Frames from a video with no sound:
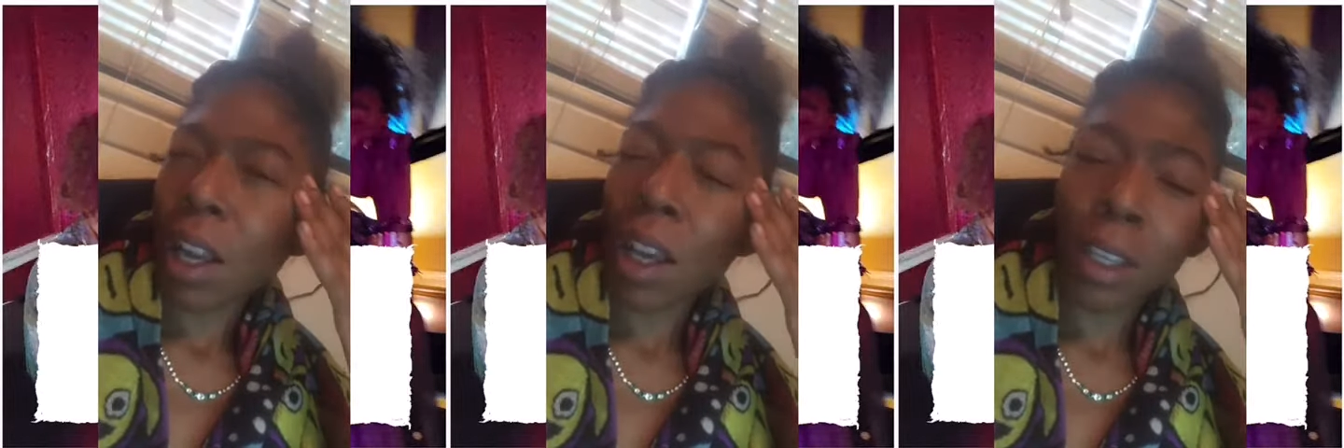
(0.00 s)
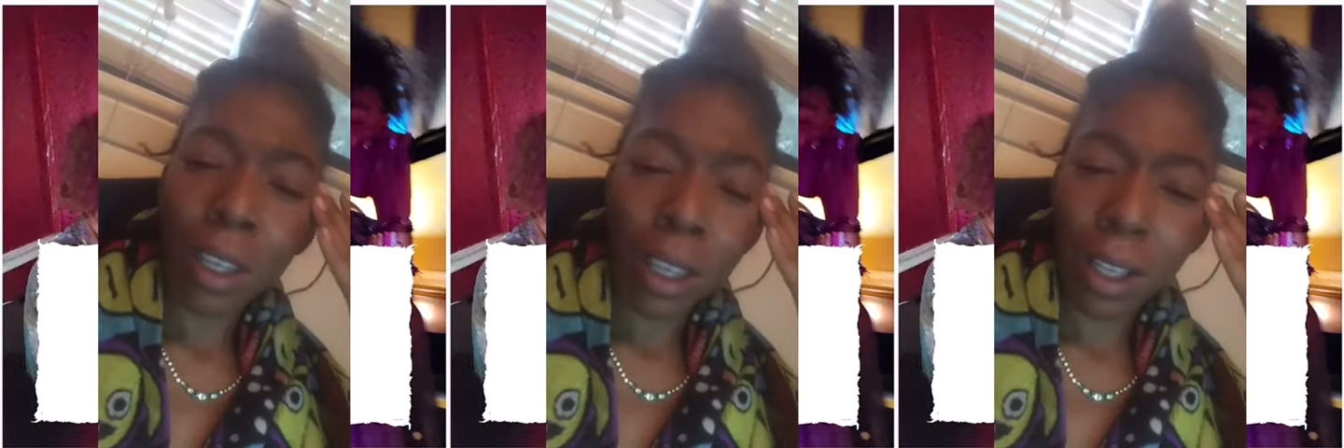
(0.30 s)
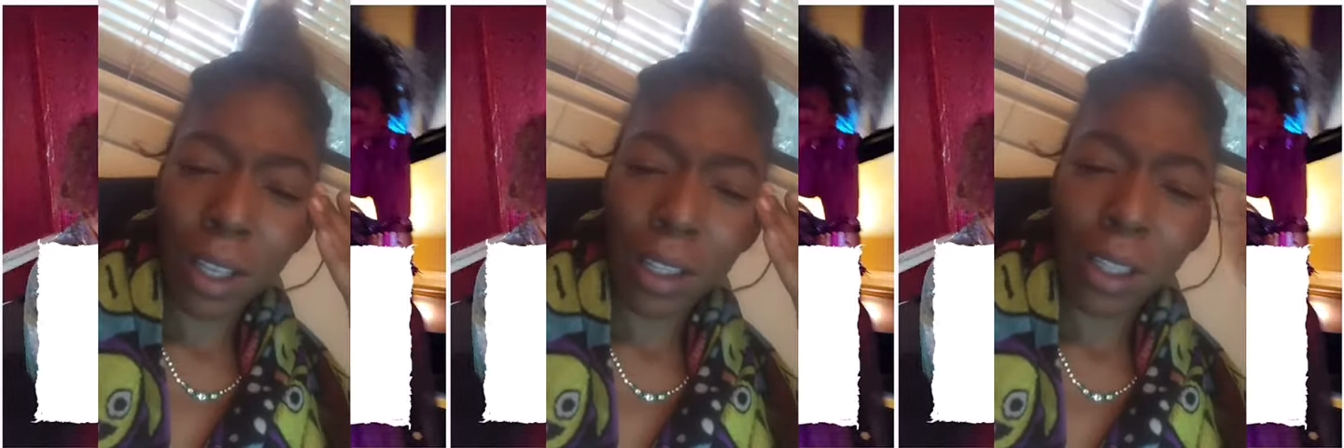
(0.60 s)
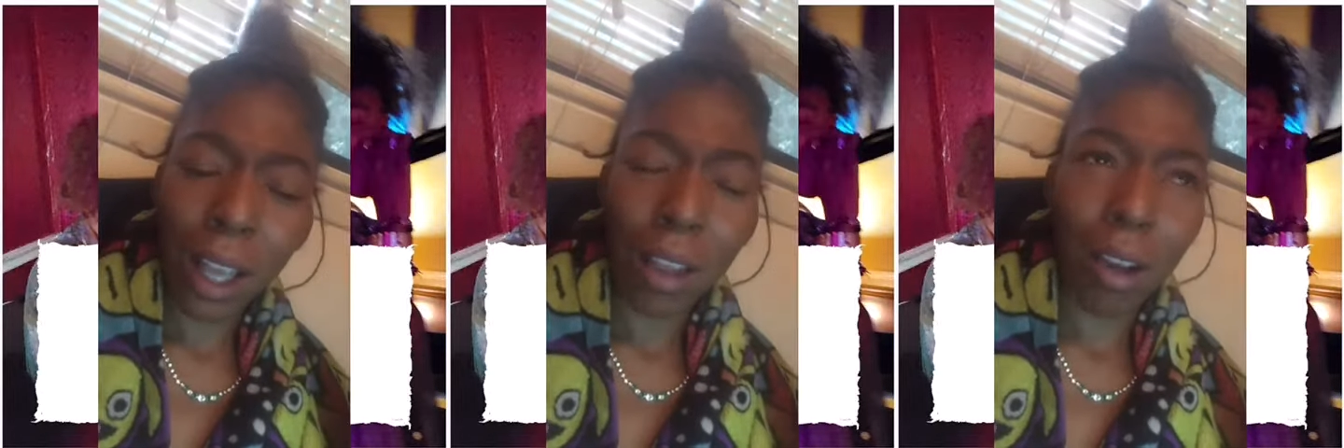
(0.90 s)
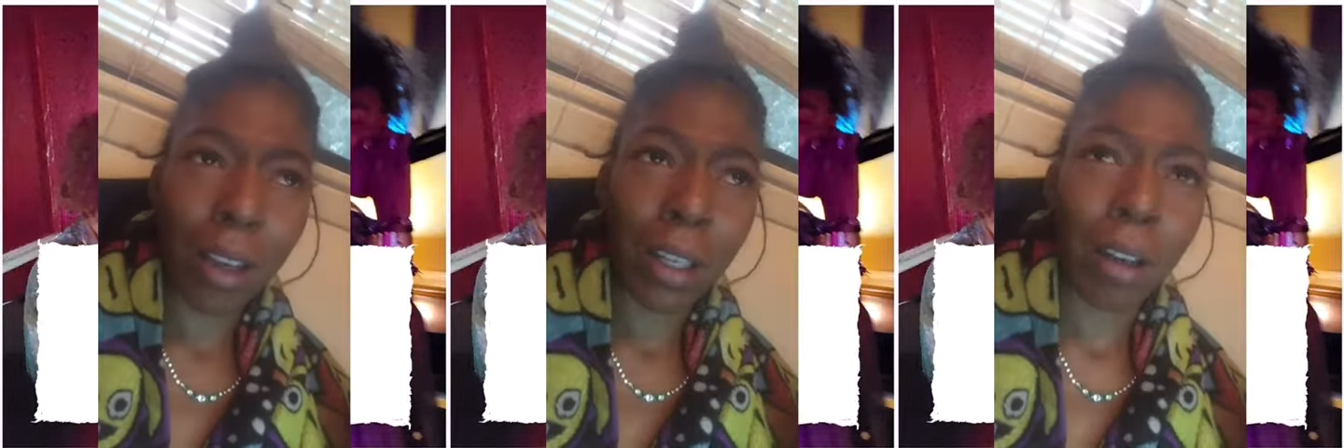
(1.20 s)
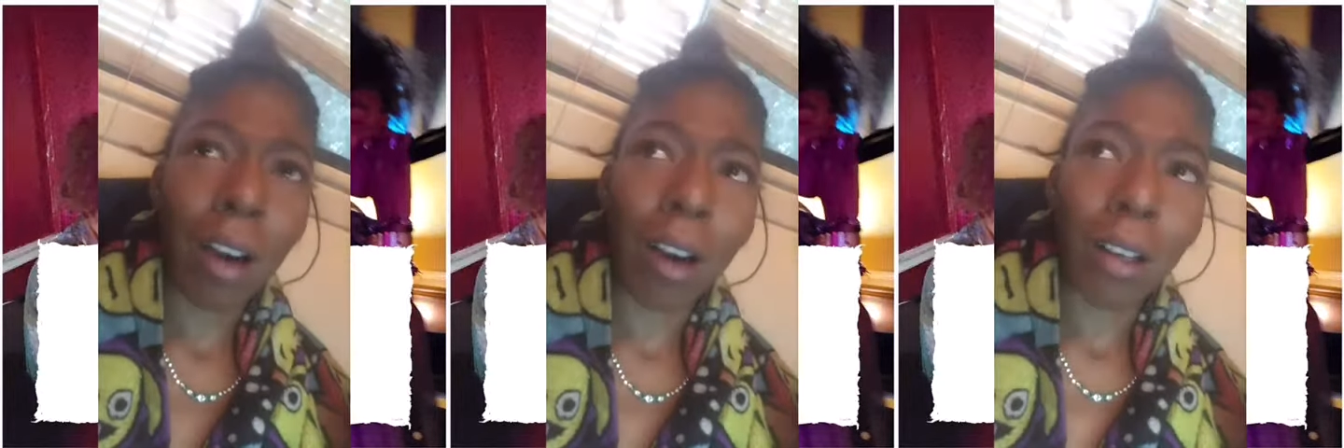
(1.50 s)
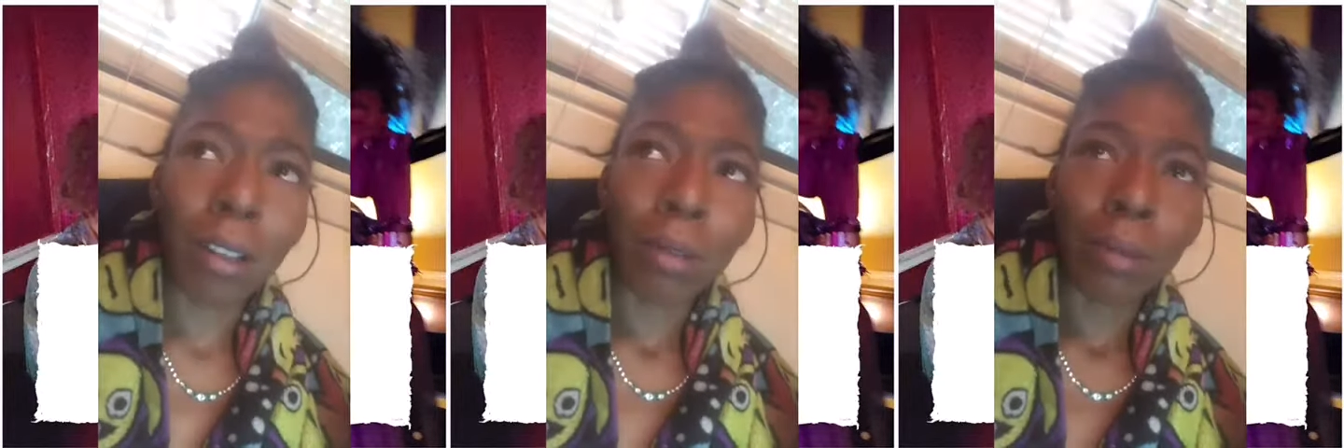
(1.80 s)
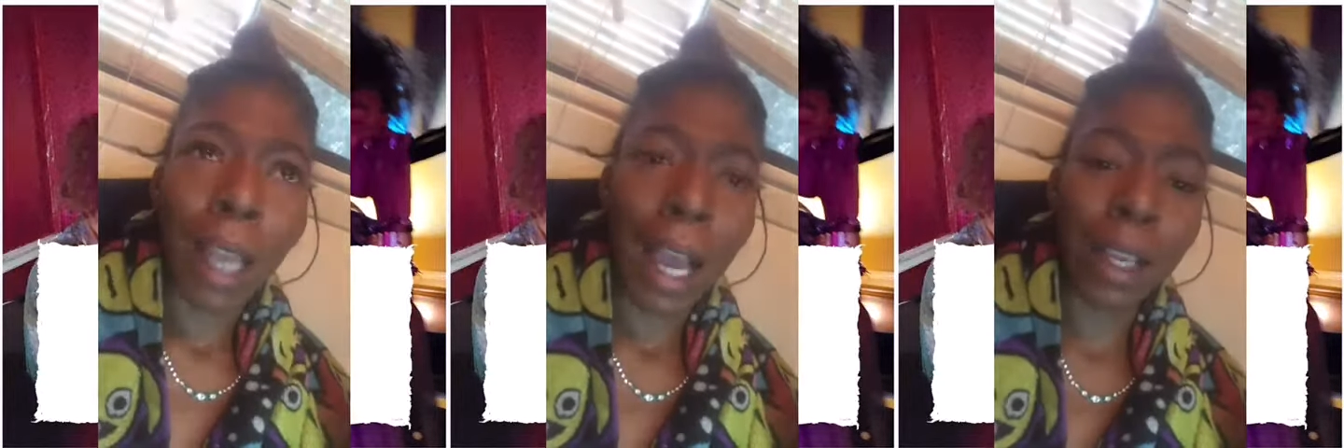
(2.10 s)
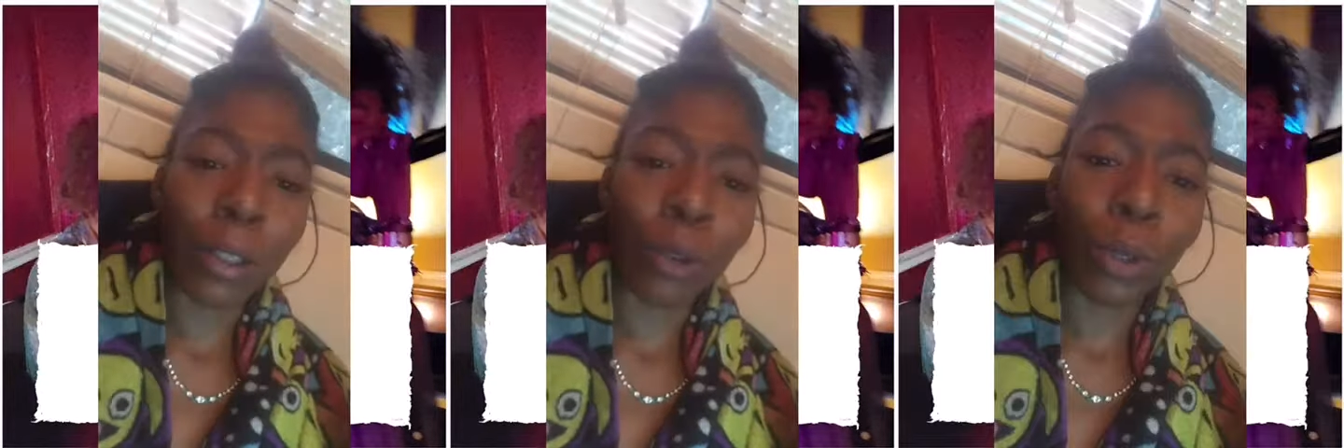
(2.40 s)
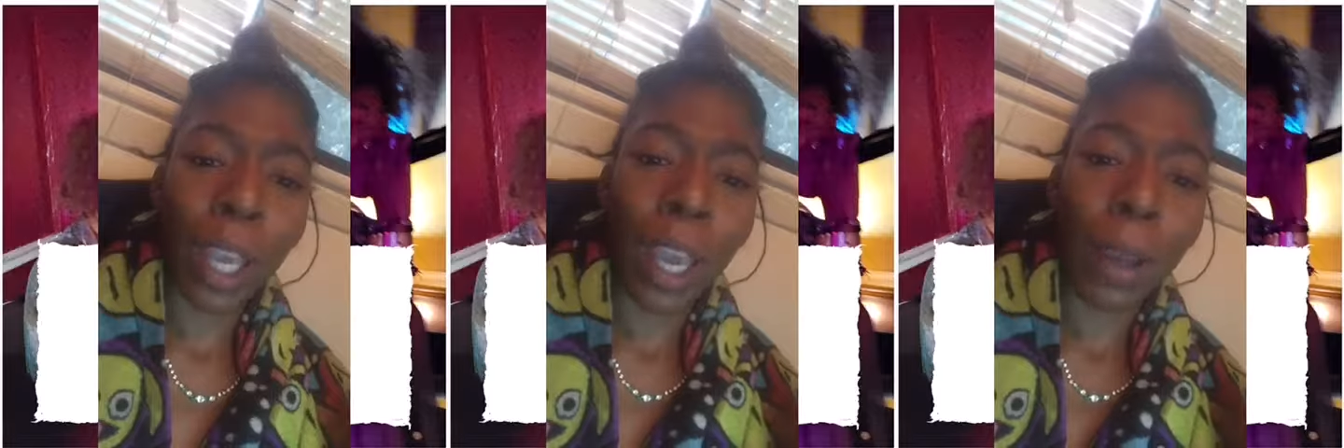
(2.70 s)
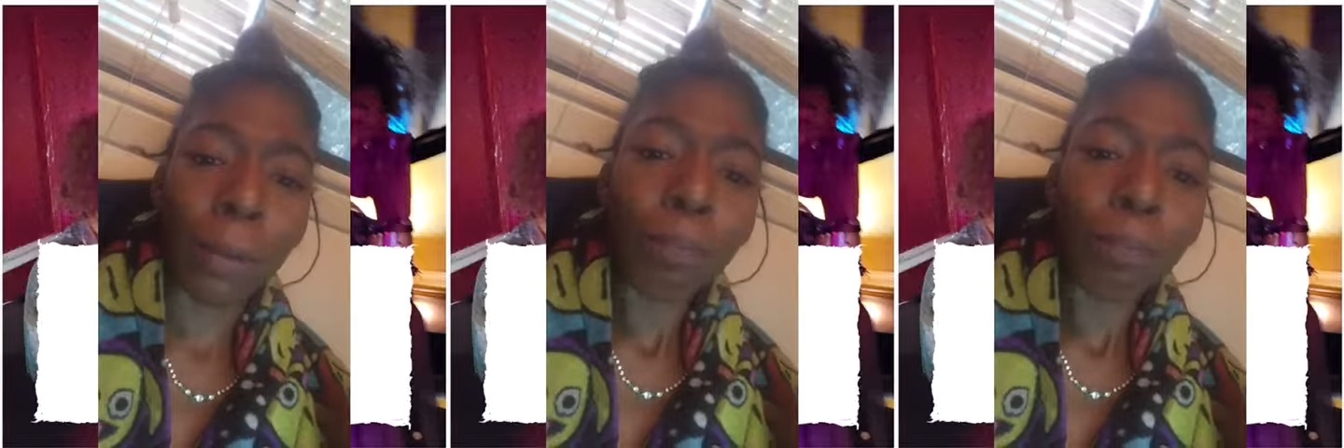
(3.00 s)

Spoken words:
a year, that's not long at all. I can do that.